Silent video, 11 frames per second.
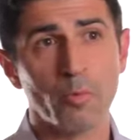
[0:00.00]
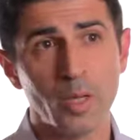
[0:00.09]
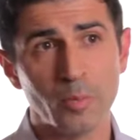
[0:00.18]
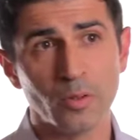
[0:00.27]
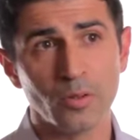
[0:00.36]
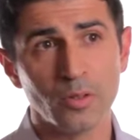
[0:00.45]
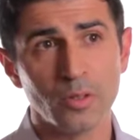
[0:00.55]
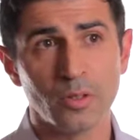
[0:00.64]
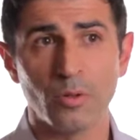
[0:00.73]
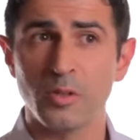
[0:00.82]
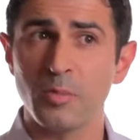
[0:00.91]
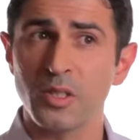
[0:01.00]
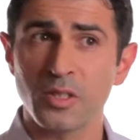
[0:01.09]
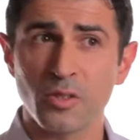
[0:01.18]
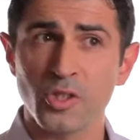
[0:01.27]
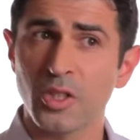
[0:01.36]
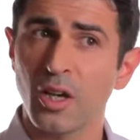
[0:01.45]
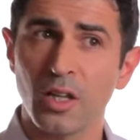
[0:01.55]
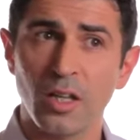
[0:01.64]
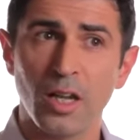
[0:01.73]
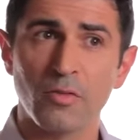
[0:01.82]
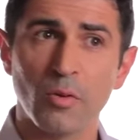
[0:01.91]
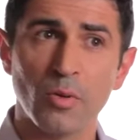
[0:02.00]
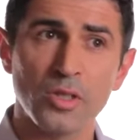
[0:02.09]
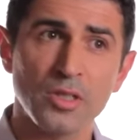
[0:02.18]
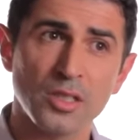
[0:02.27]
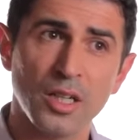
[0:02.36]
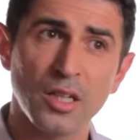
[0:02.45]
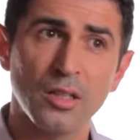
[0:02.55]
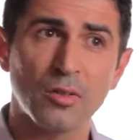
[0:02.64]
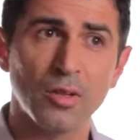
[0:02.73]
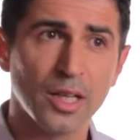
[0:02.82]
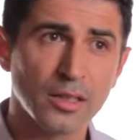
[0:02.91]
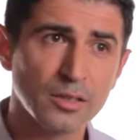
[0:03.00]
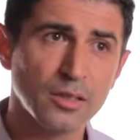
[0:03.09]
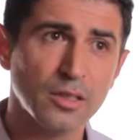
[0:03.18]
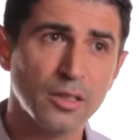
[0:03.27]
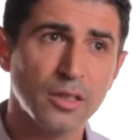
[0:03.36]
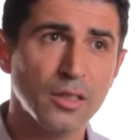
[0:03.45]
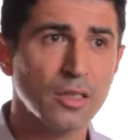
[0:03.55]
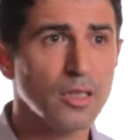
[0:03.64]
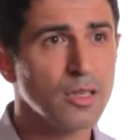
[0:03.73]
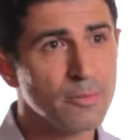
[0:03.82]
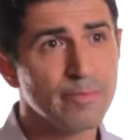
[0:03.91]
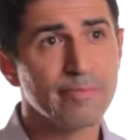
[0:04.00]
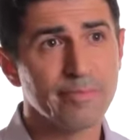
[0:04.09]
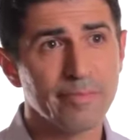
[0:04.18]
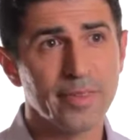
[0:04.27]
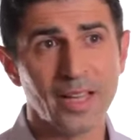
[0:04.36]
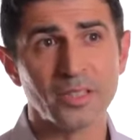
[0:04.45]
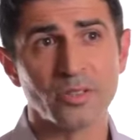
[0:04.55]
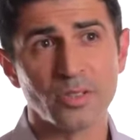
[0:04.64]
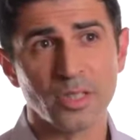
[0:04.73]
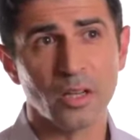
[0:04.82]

people going to be searching online for what you sell or less? The answer is